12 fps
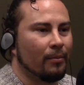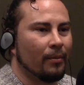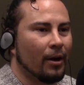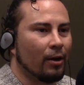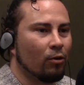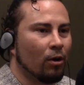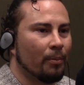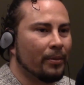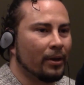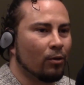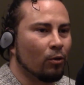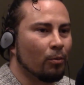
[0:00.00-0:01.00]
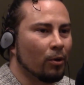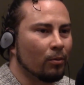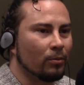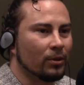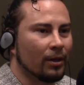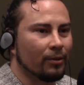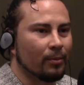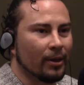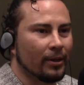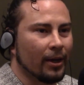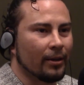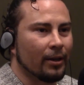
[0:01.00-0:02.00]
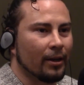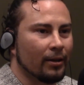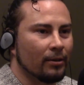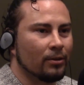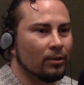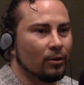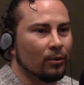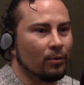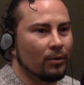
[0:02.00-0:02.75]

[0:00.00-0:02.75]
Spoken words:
I grew up in group homes after my dad died, so